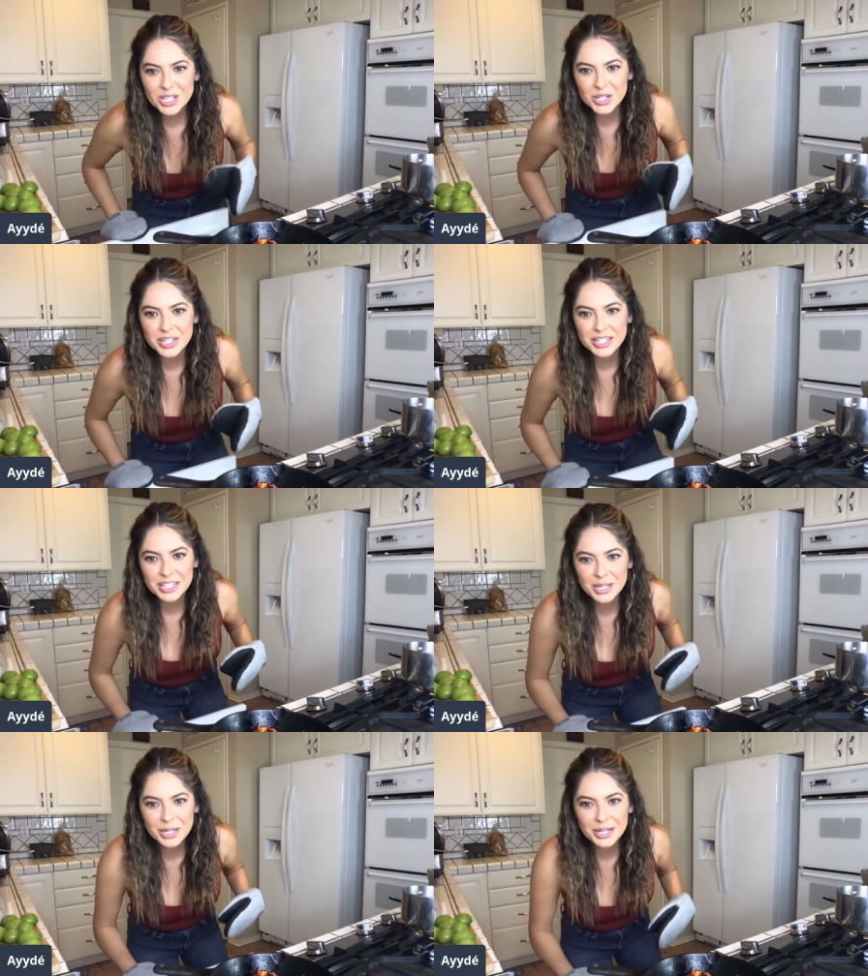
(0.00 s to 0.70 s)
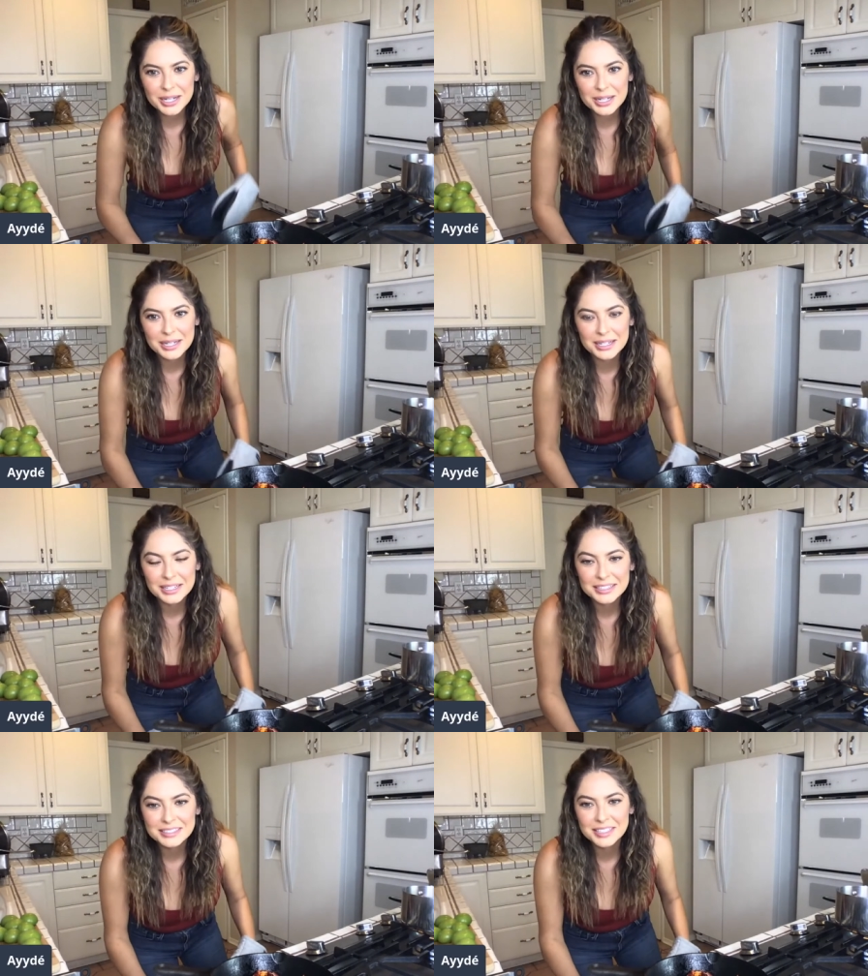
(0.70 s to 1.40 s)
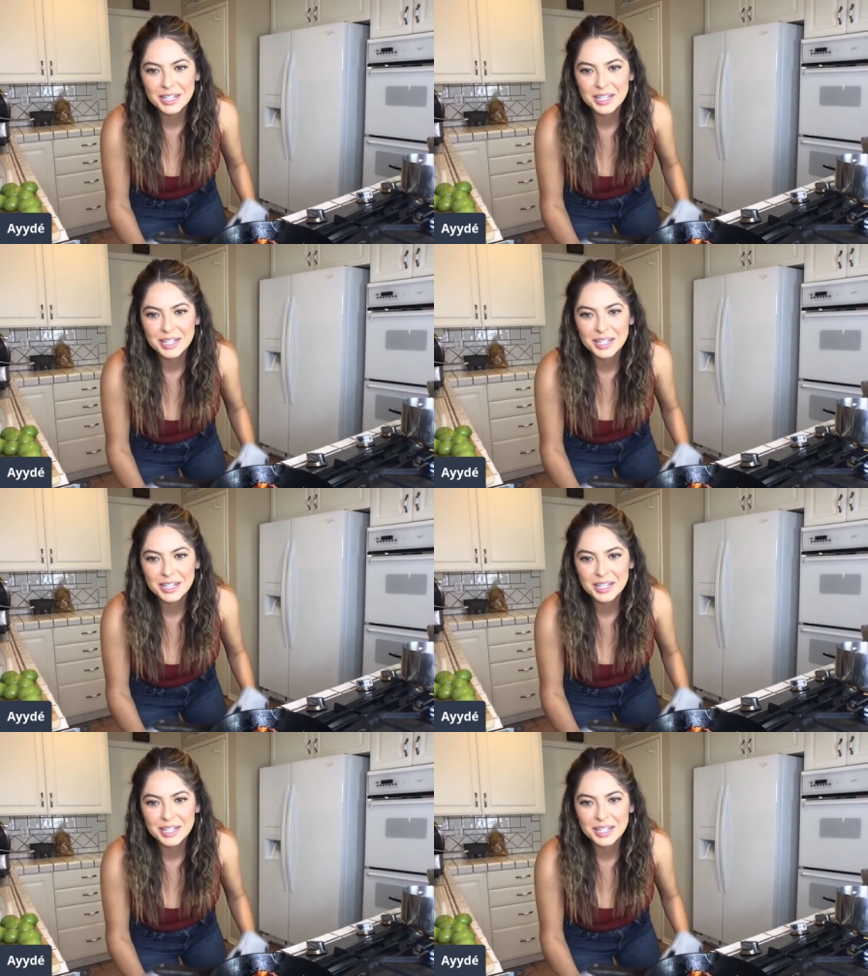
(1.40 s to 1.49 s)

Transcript: you're in here.